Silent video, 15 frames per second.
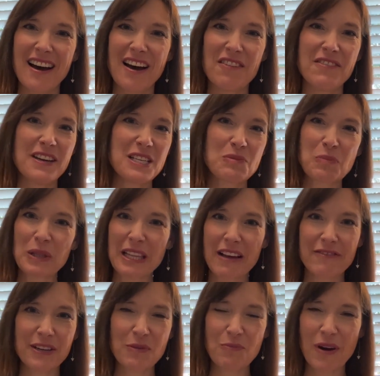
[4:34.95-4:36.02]
of his
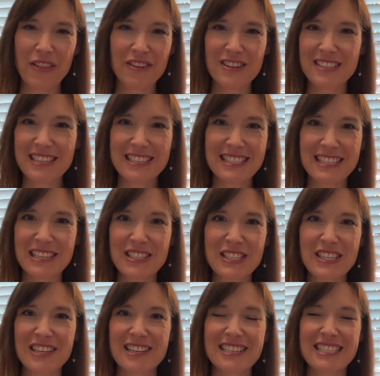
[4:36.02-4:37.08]
beloved brothers and
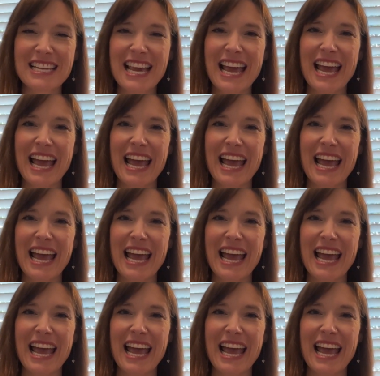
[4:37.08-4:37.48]
sisters